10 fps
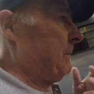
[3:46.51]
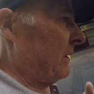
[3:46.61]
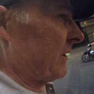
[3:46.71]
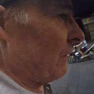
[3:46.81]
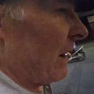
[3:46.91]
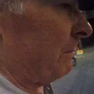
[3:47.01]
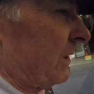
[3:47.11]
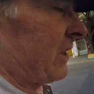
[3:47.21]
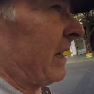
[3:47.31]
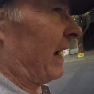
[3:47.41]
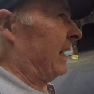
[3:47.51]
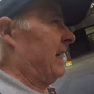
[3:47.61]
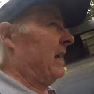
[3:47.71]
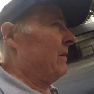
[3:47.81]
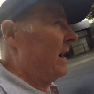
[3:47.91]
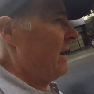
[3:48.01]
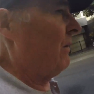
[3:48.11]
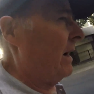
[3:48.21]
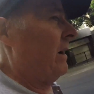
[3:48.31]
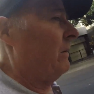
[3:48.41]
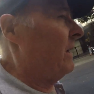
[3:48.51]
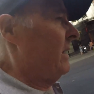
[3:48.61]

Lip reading: because I won't be staying here anyway.